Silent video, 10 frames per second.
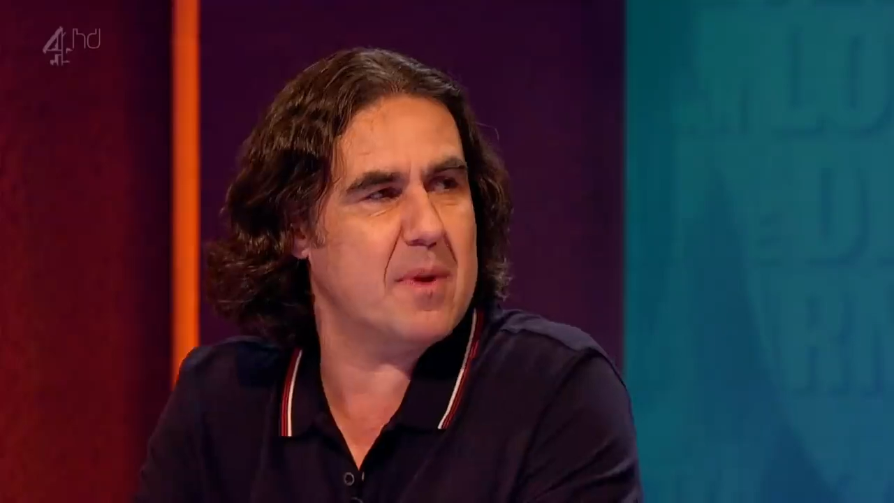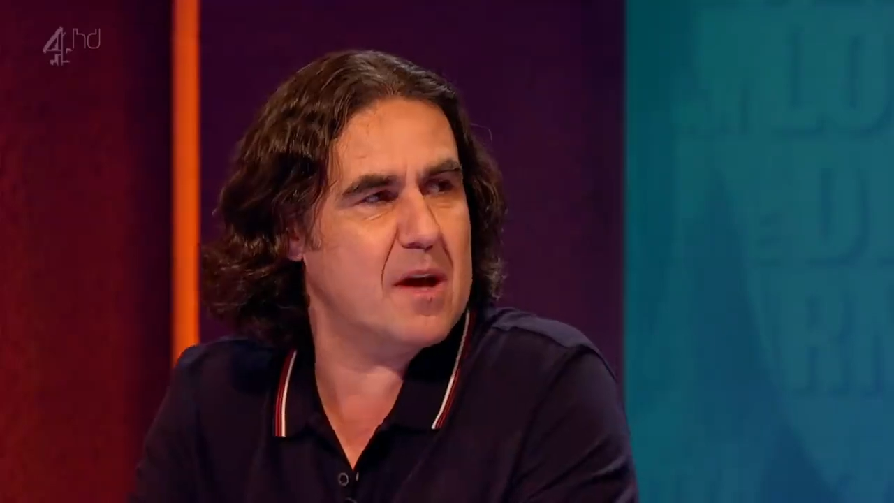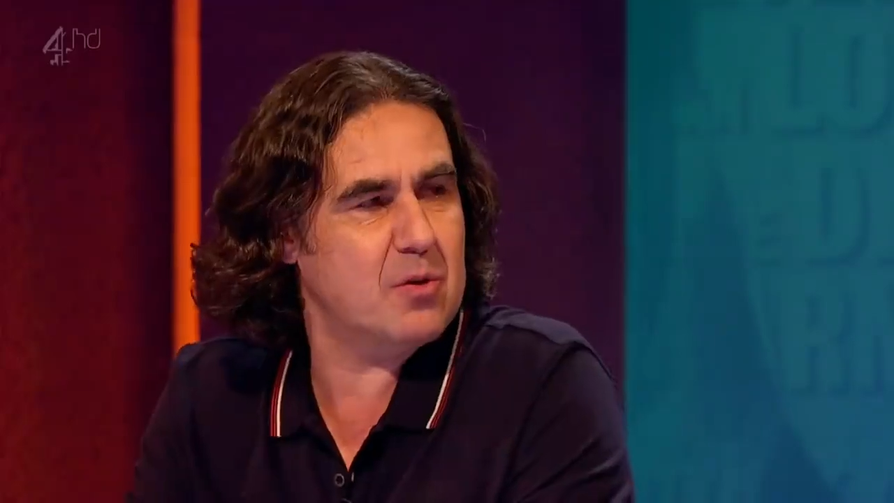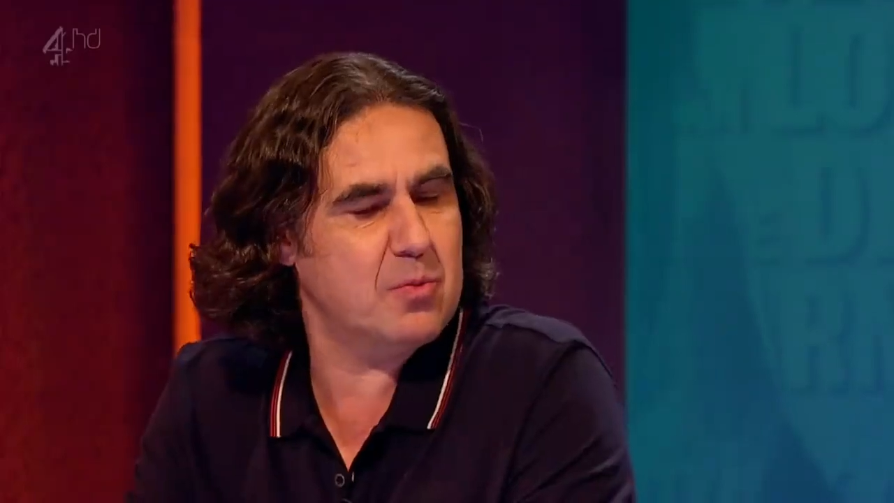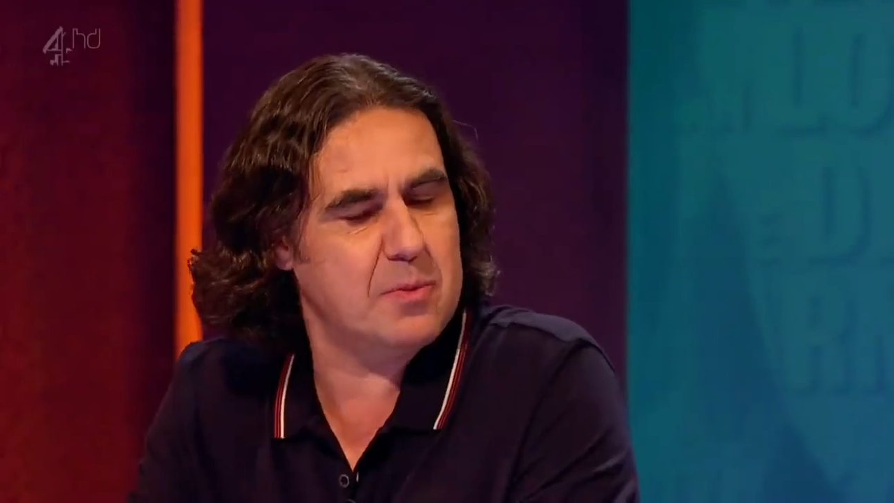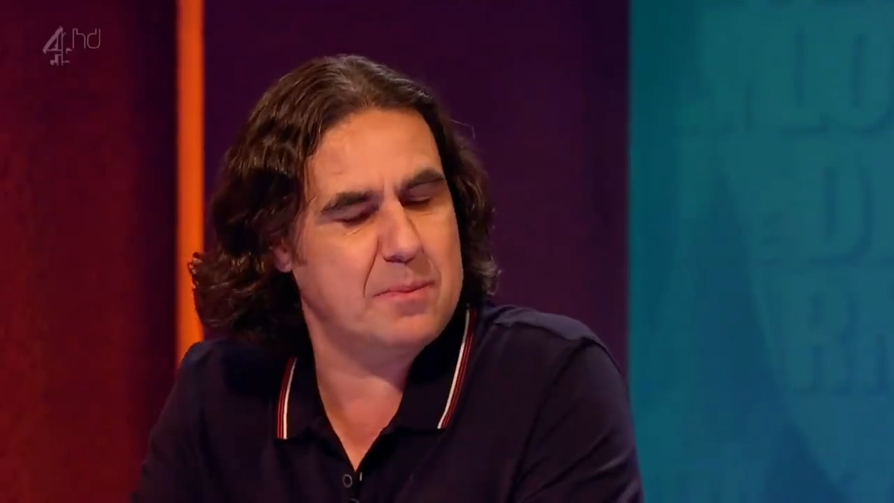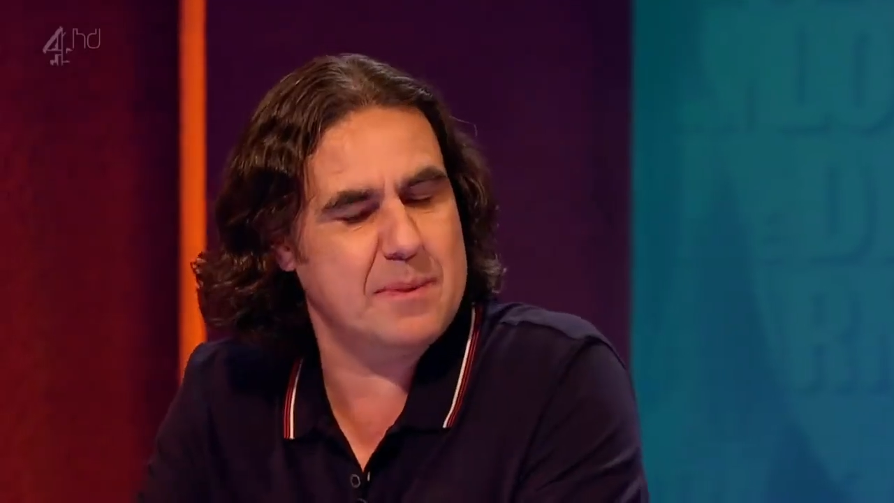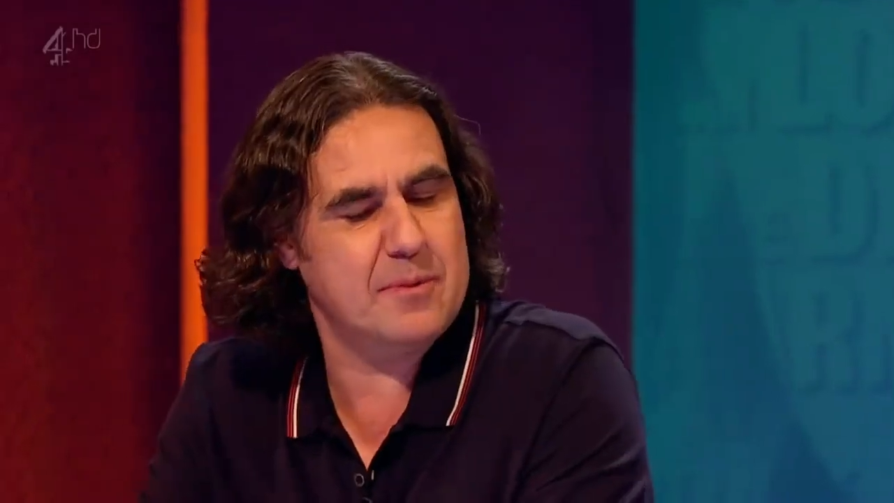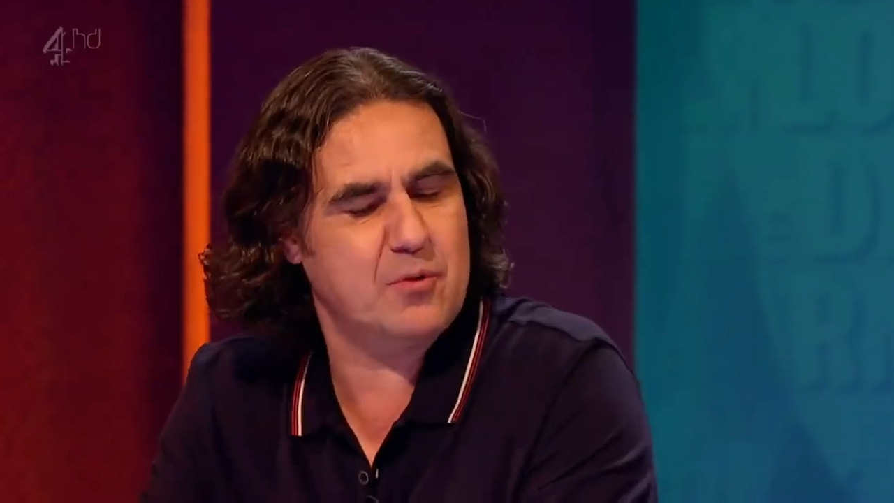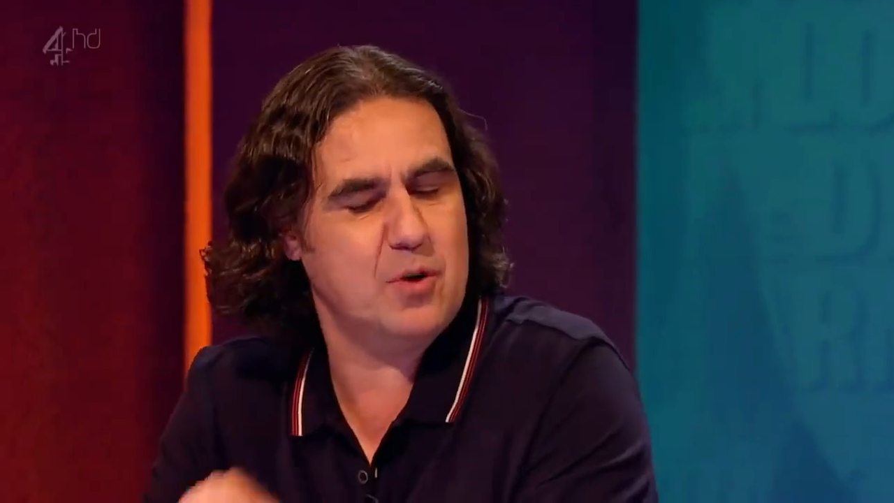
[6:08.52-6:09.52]
How long would it be
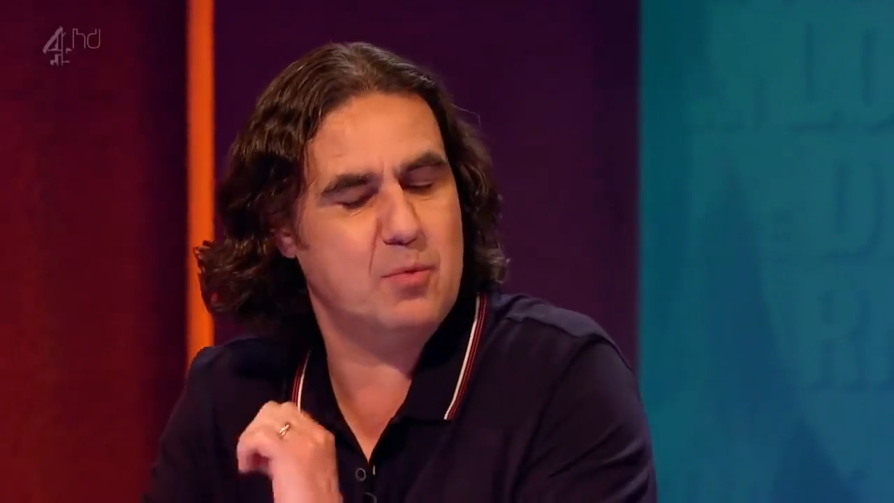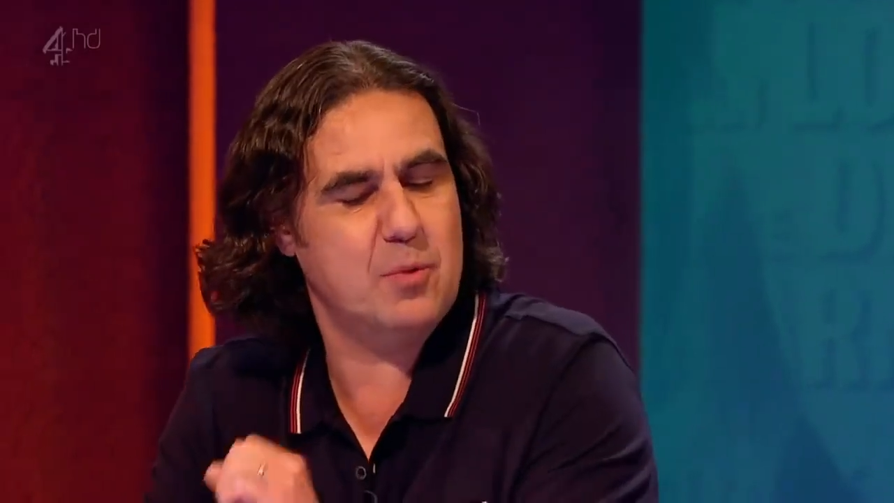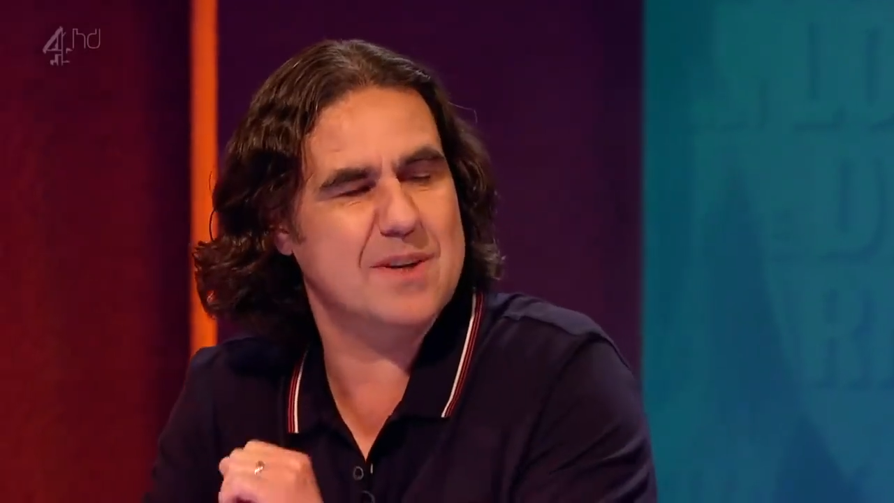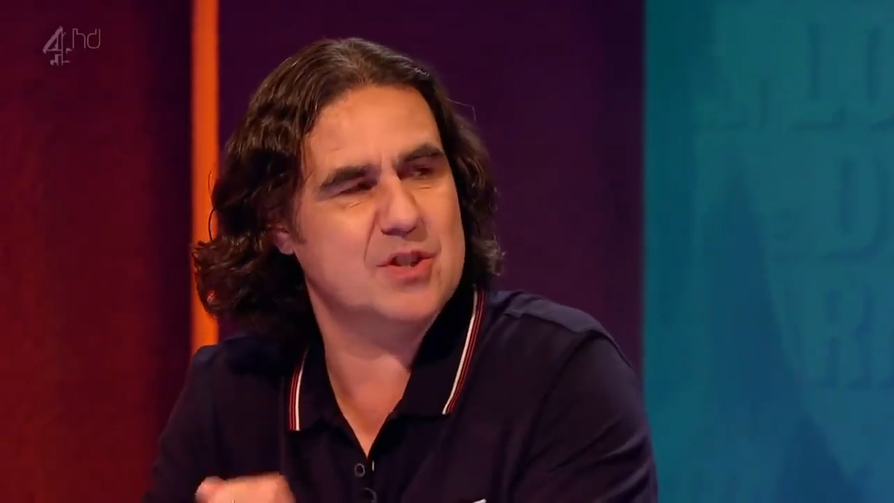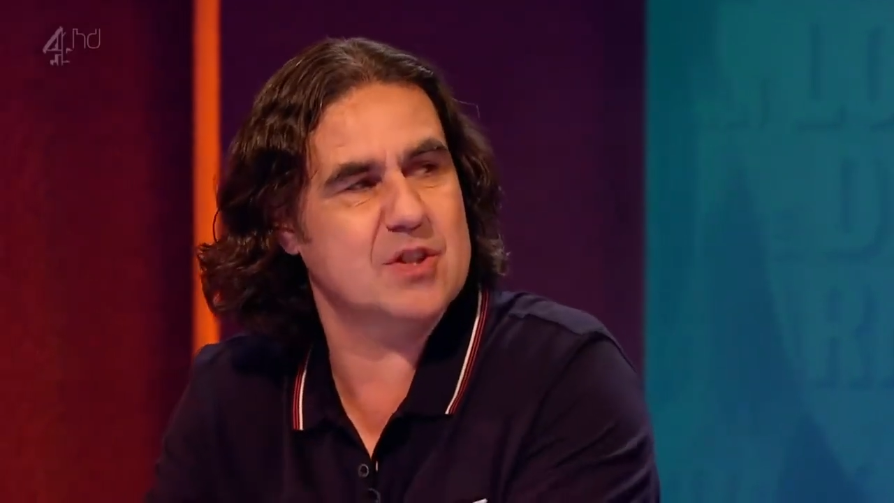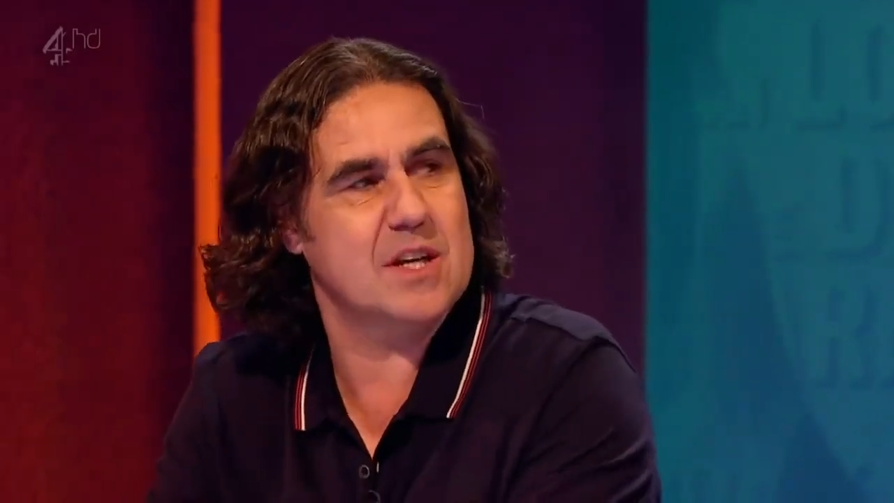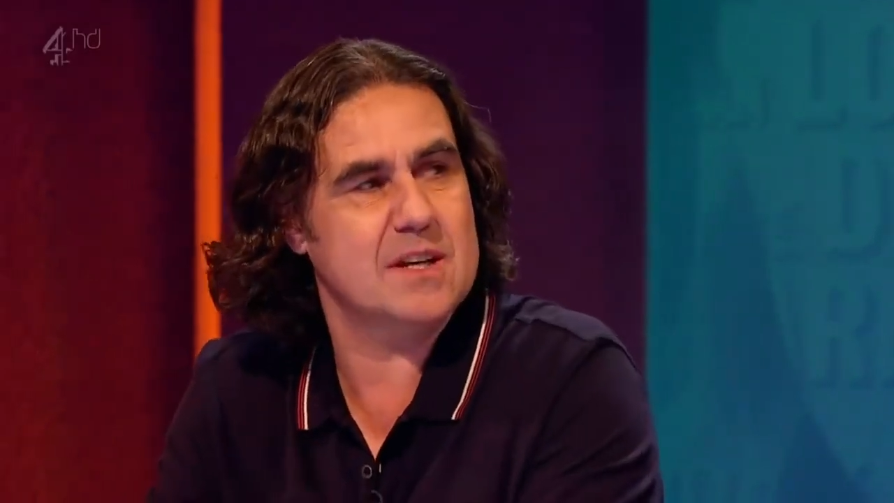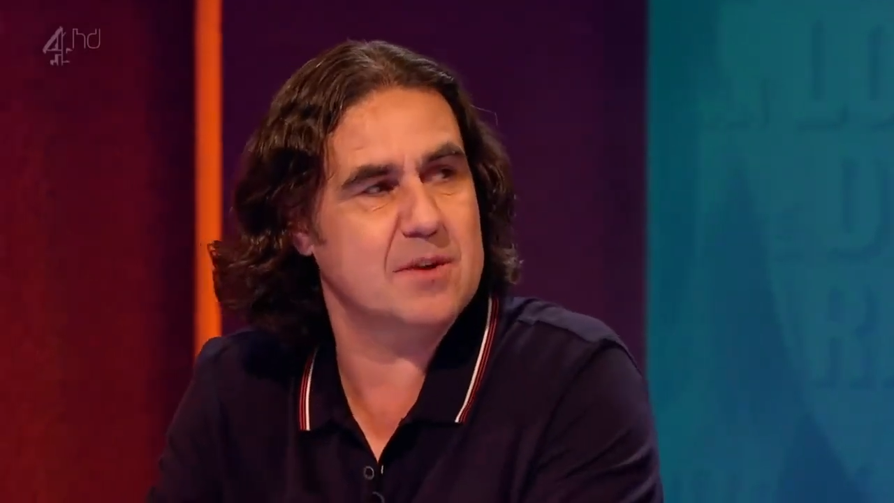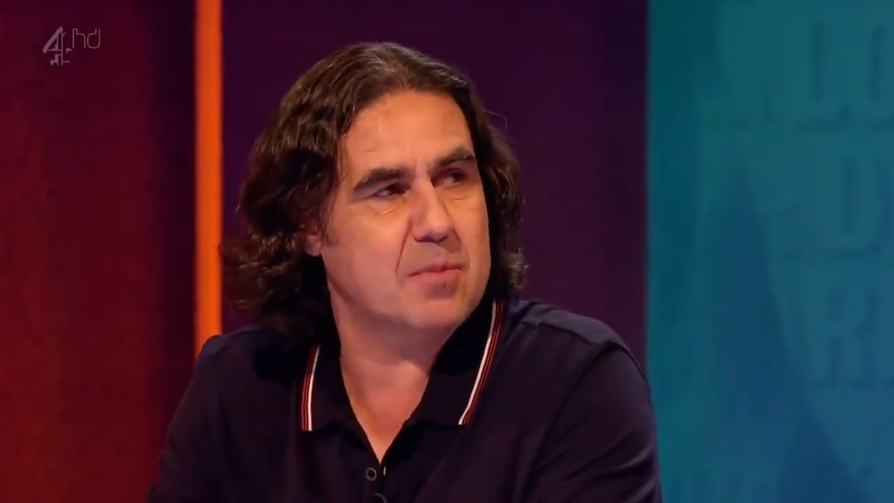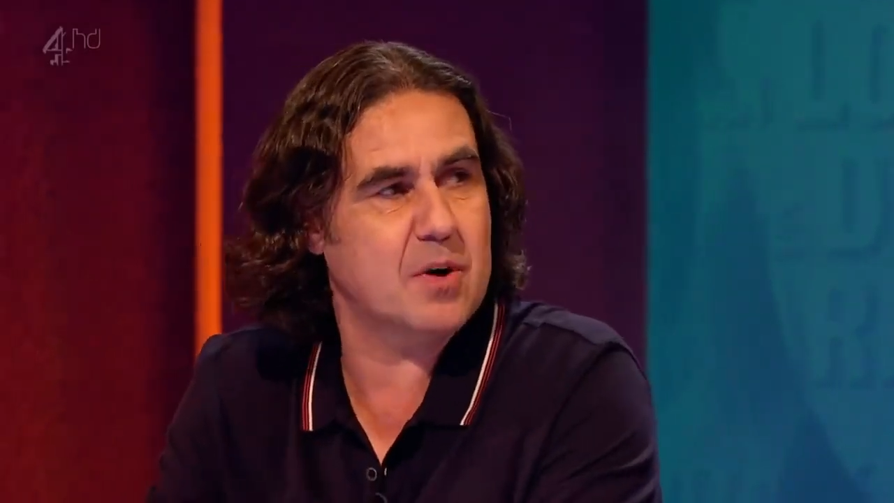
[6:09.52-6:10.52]
before you put a bit of shit in
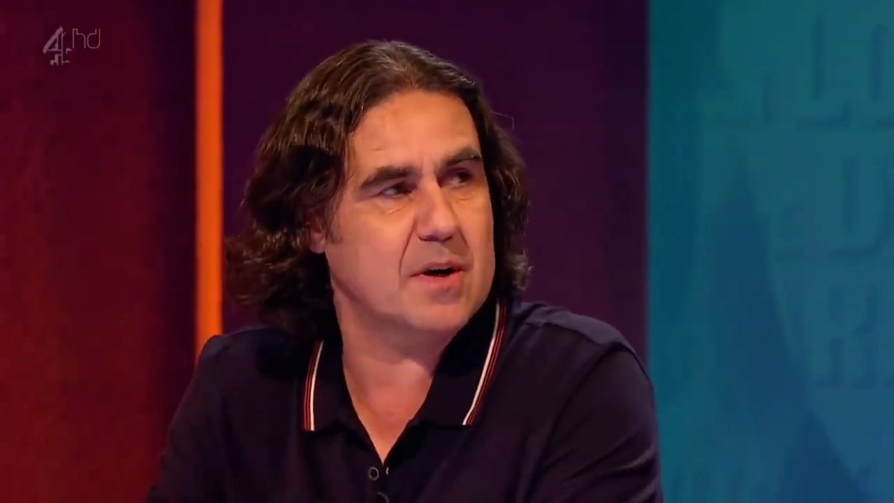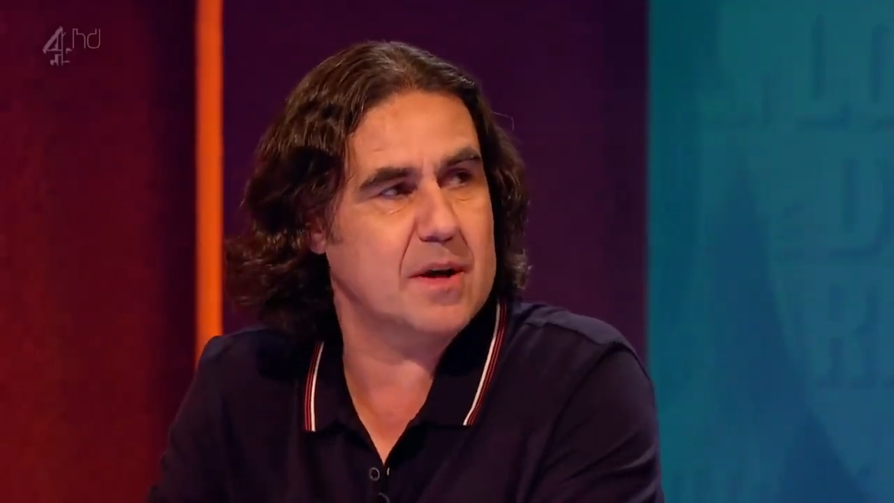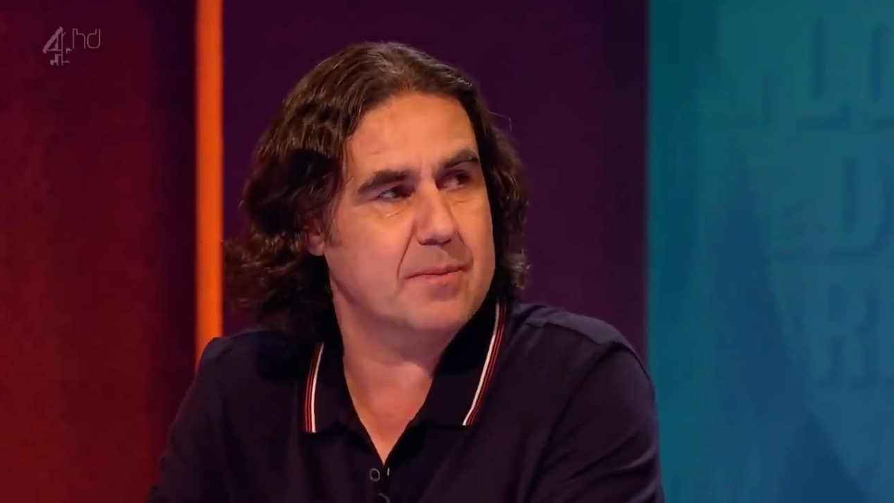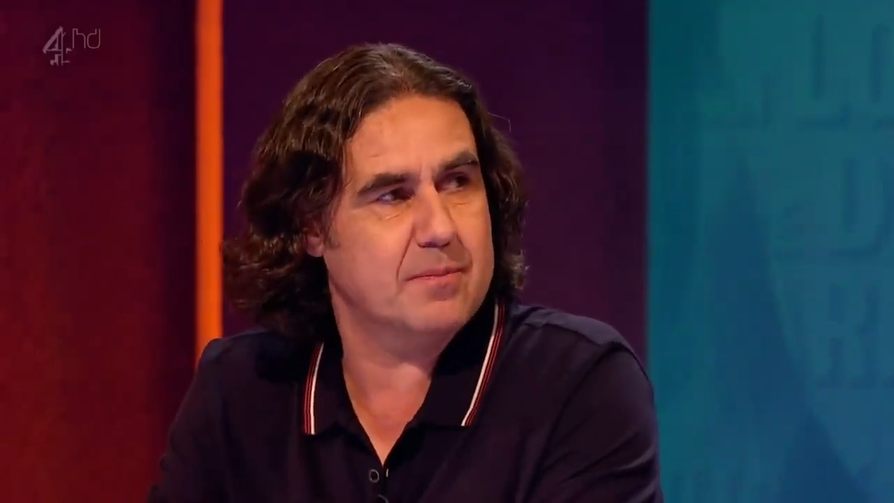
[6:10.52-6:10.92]
his pocket?